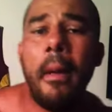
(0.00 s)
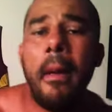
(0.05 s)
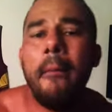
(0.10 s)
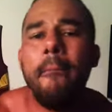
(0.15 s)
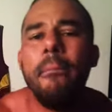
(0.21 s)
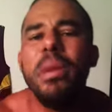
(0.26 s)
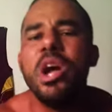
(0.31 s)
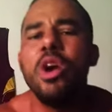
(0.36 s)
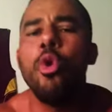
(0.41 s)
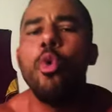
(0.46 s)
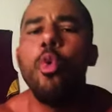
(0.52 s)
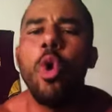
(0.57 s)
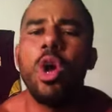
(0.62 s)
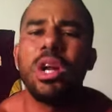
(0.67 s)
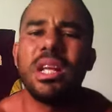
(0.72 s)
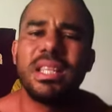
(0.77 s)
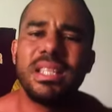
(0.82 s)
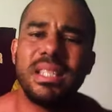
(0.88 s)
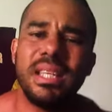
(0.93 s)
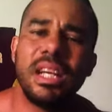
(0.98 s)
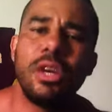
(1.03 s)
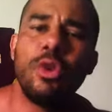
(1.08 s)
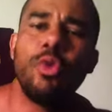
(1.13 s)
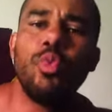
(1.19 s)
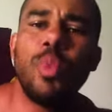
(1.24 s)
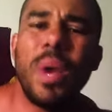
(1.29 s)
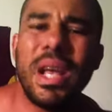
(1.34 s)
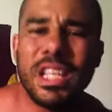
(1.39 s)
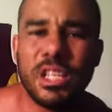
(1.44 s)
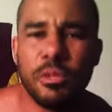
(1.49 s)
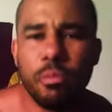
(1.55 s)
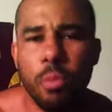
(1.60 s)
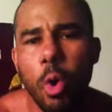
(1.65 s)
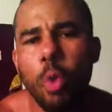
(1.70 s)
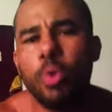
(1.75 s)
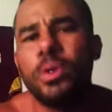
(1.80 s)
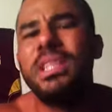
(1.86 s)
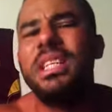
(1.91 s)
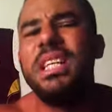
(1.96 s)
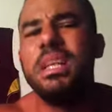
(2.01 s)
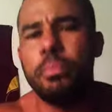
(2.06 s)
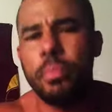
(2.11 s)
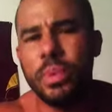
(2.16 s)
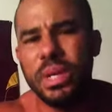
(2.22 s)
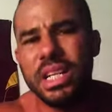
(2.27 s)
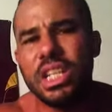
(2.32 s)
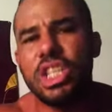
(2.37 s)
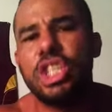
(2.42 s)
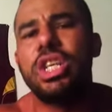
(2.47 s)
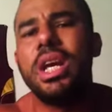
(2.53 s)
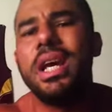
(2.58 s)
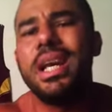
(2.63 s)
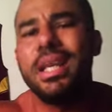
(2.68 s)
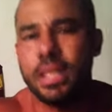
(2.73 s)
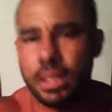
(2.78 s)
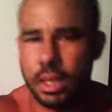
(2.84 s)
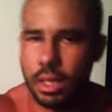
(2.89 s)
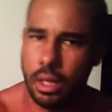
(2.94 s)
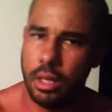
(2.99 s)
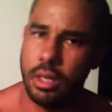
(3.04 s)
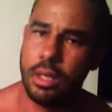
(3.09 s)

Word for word: Marijuana, cigarette smoke deep in the chest.